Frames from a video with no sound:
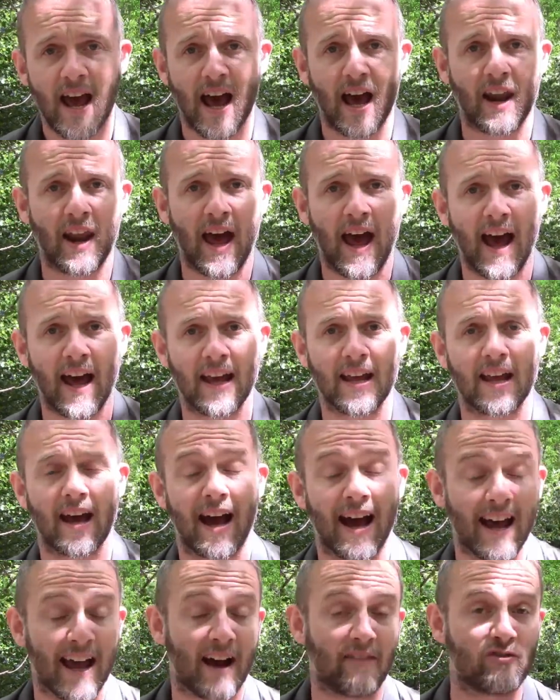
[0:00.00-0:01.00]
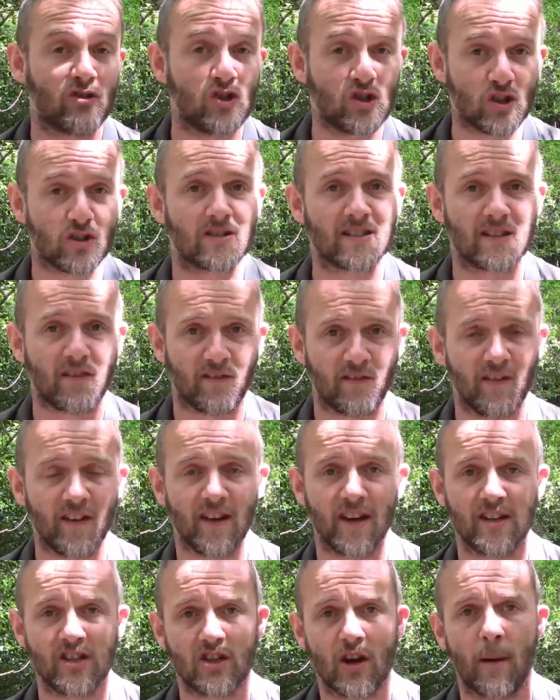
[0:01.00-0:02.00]
and I have just
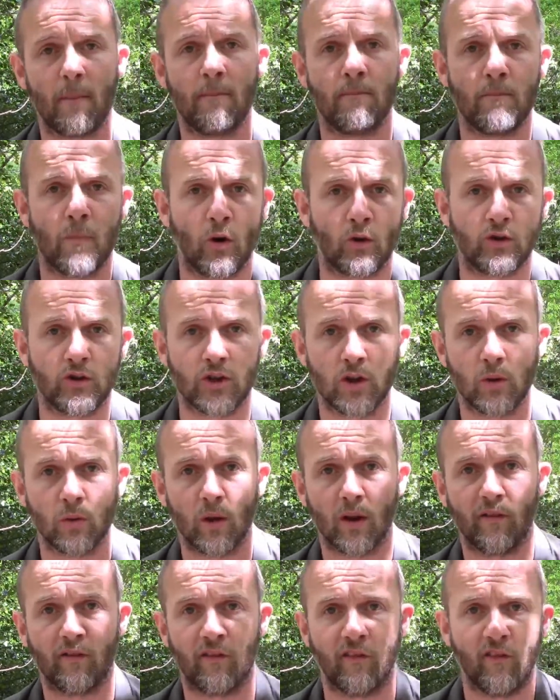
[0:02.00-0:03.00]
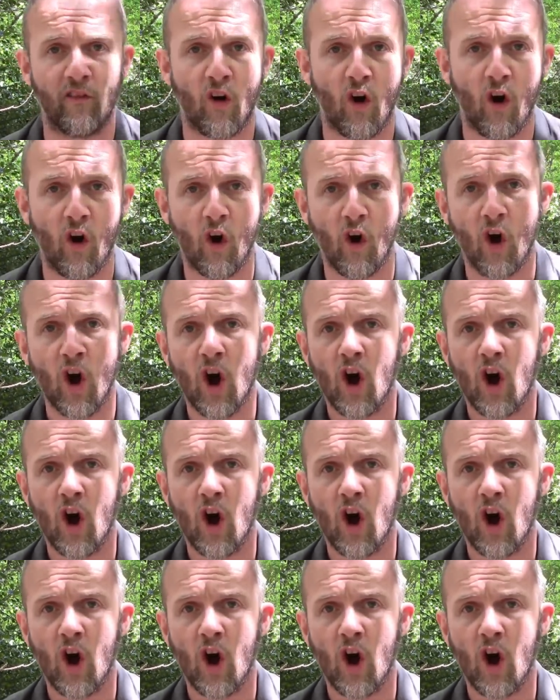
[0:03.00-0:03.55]
finished module 4,